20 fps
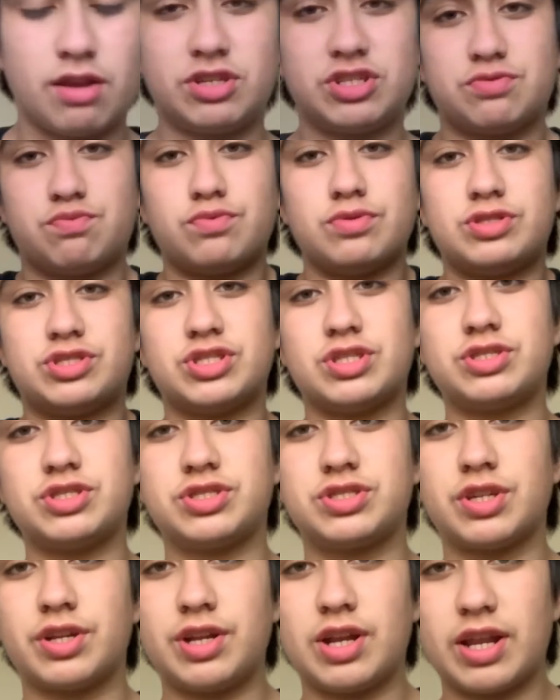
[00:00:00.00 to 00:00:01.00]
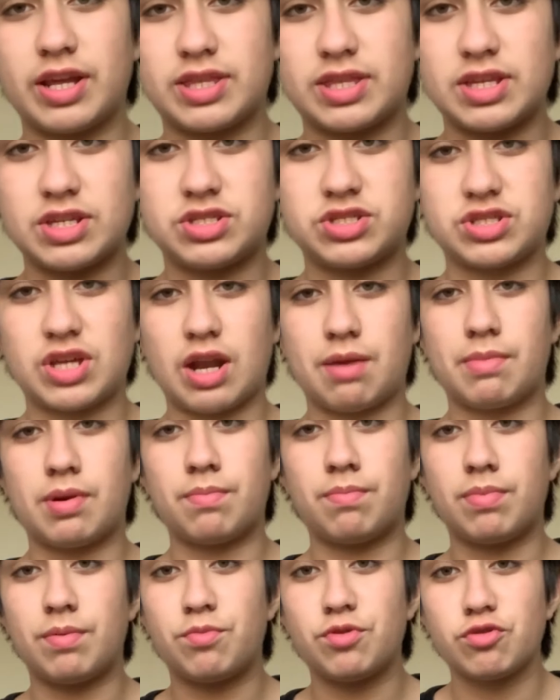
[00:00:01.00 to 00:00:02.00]
just really should have just done it like this, just had my
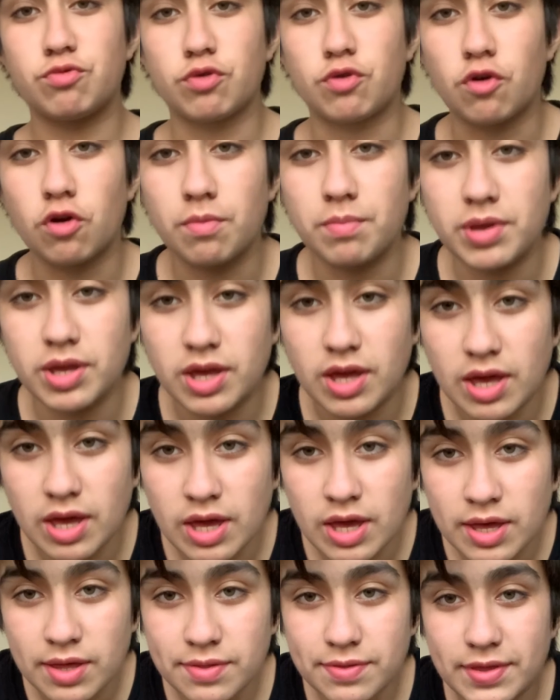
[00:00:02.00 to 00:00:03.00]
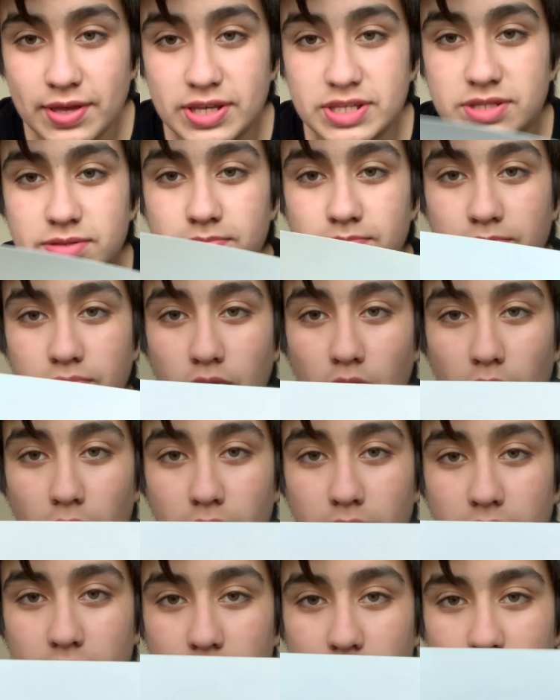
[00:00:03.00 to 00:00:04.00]
brother record me. This
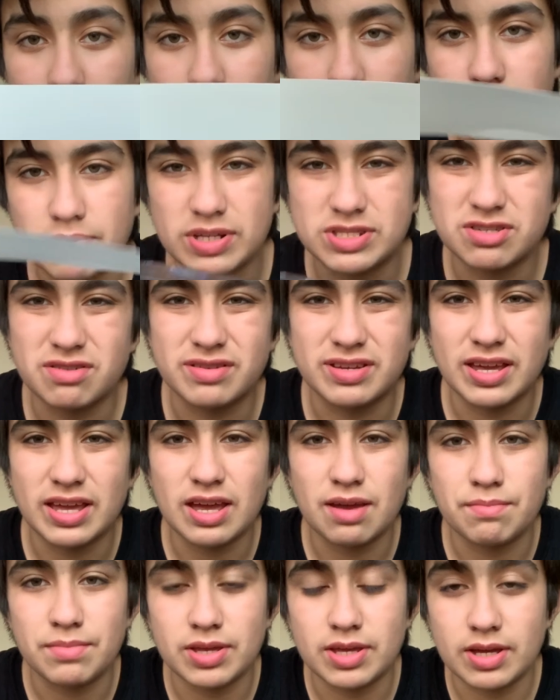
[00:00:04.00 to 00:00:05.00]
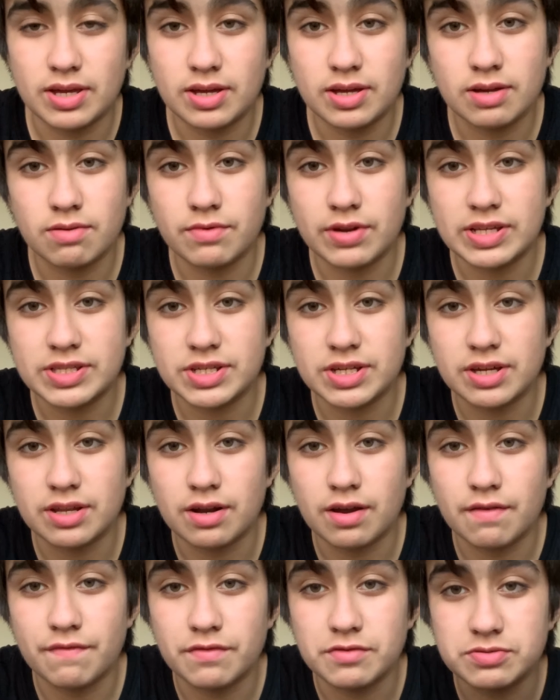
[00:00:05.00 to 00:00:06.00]
broke, but it's okay. I mean, when I took it
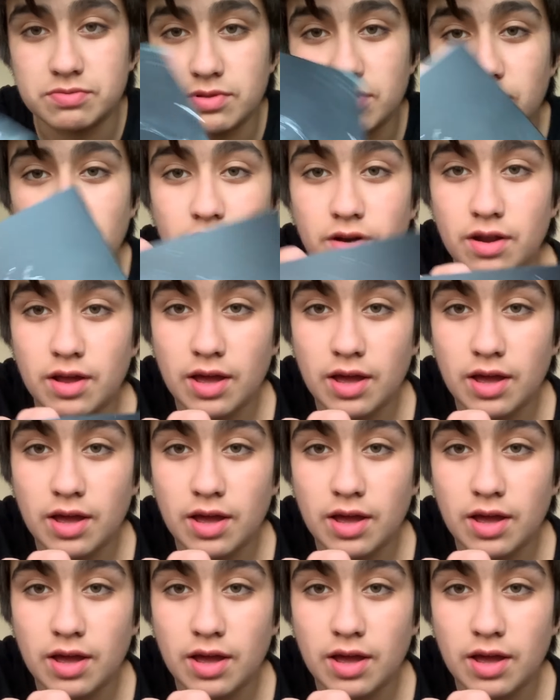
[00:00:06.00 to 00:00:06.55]
off, it was really hard.